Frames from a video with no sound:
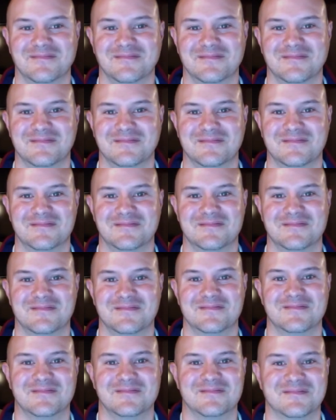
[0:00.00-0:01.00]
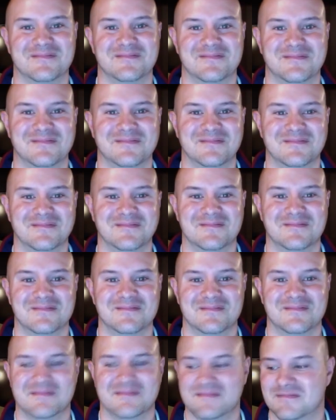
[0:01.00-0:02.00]

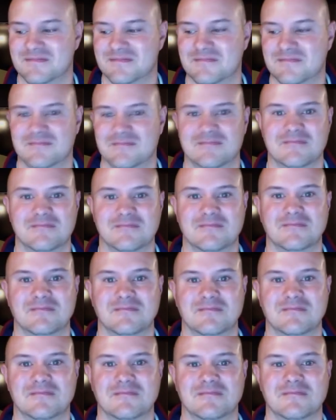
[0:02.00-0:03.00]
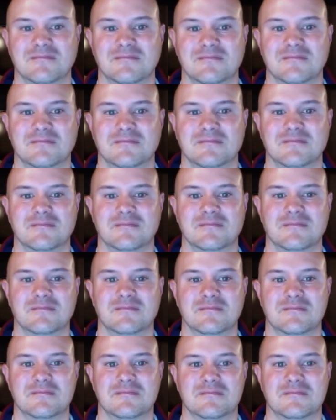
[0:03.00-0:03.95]
(silent)